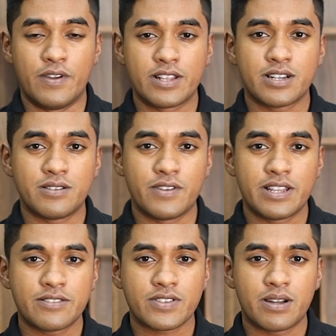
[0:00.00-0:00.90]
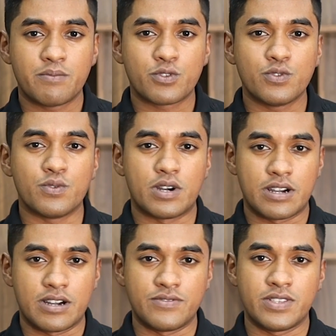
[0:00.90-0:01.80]
When, when it comes to
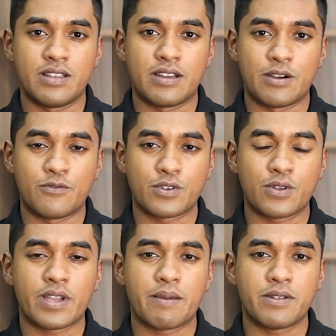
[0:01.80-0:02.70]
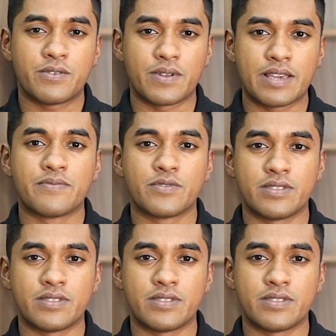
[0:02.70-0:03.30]
uh, the, uh, photogrammetry,